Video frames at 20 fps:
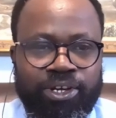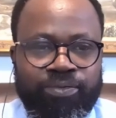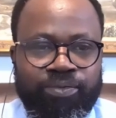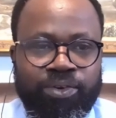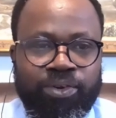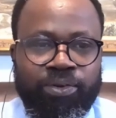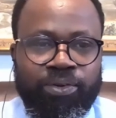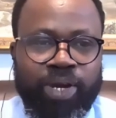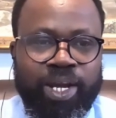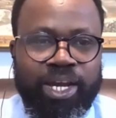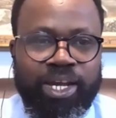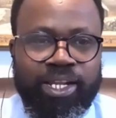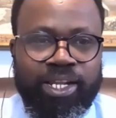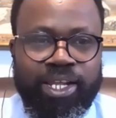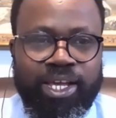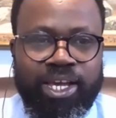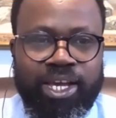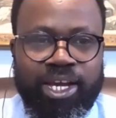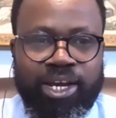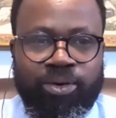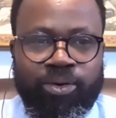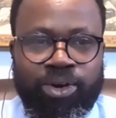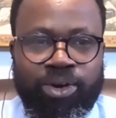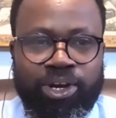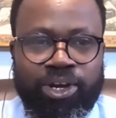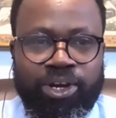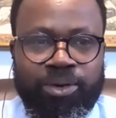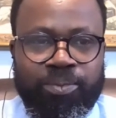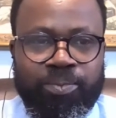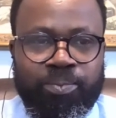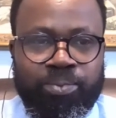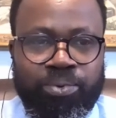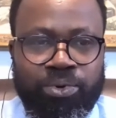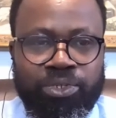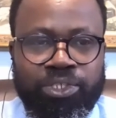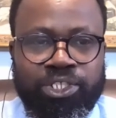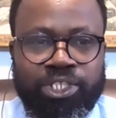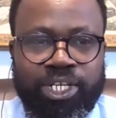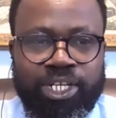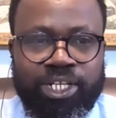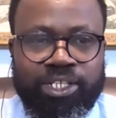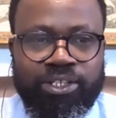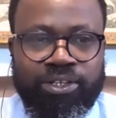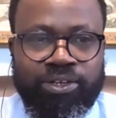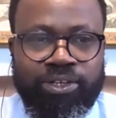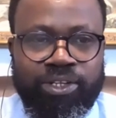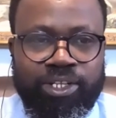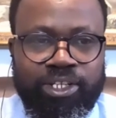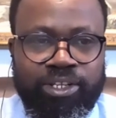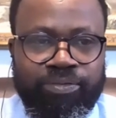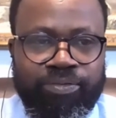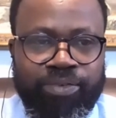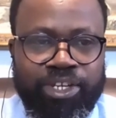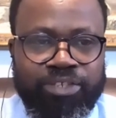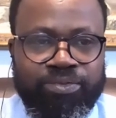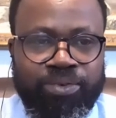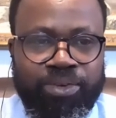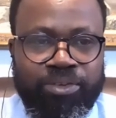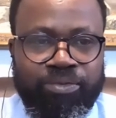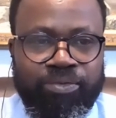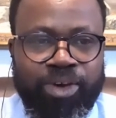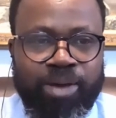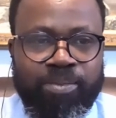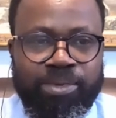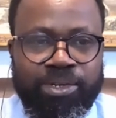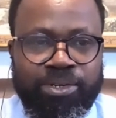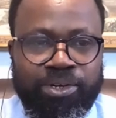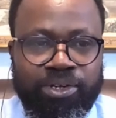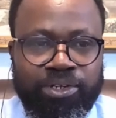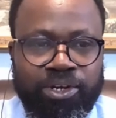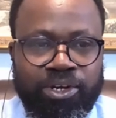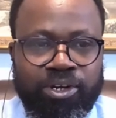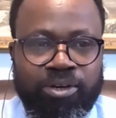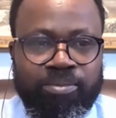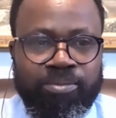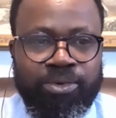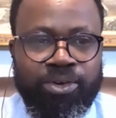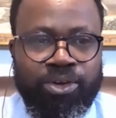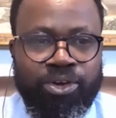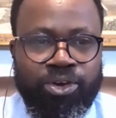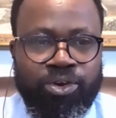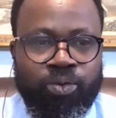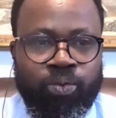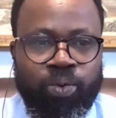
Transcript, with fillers: if you look at our project on the defenseforthefamily.com,